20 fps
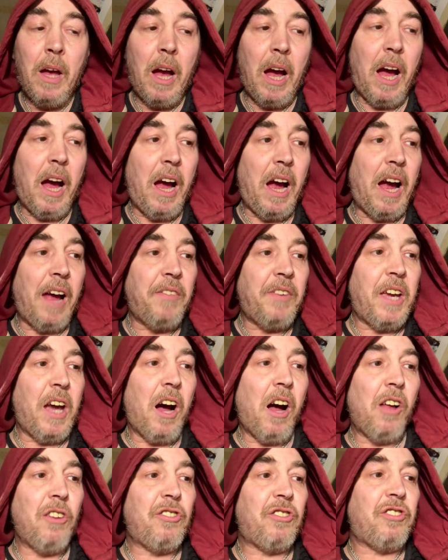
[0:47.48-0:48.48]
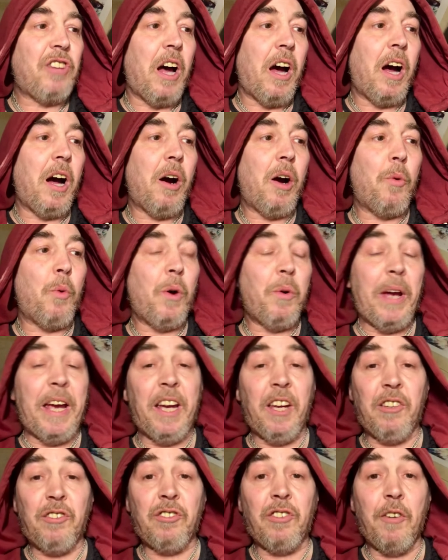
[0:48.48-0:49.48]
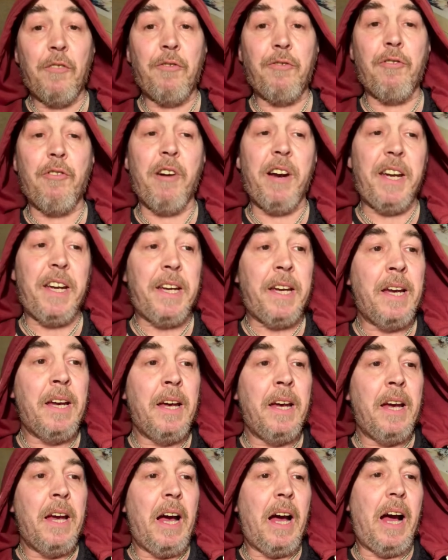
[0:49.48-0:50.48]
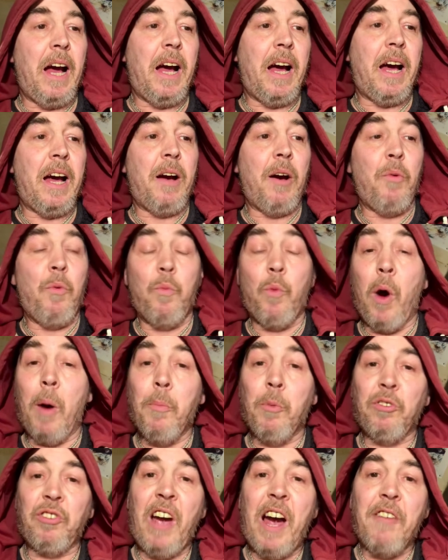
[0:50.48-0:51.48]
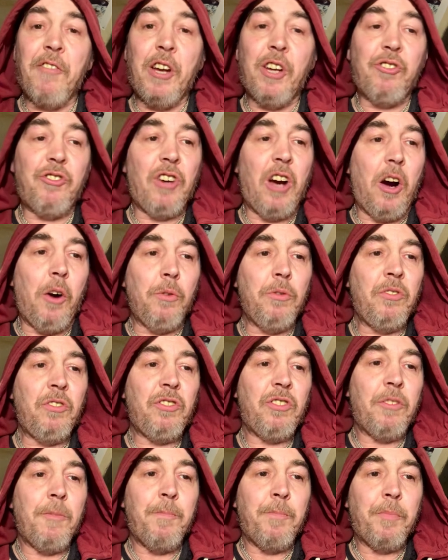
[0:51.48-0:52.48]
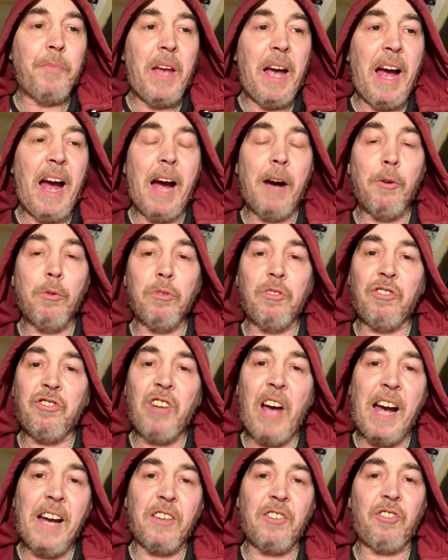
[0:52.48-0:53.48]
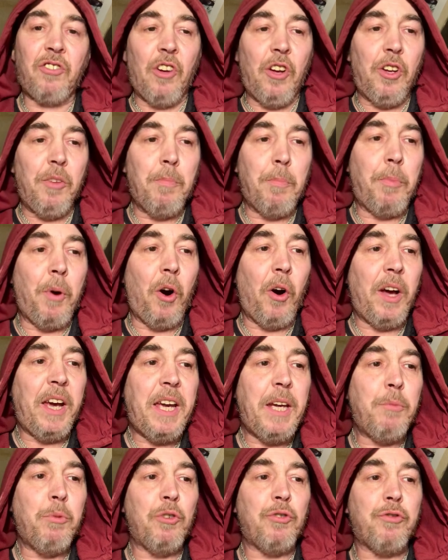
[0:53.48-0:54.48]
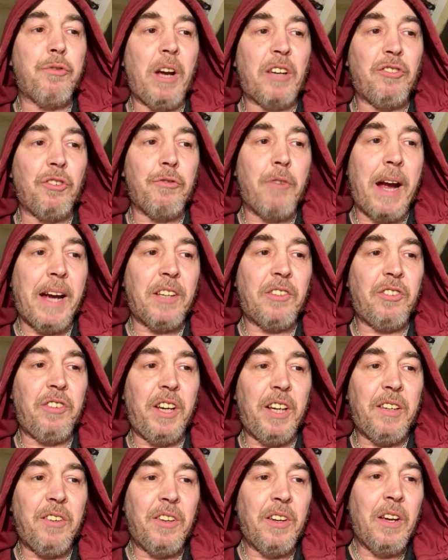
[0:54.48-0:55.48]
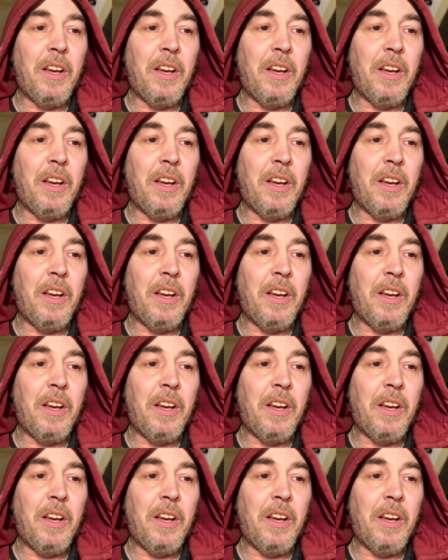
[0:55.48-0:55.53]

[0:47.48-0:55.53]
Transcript: And the answer is three. One was Harriet Jones, Harold Saxon, but he was resurrected.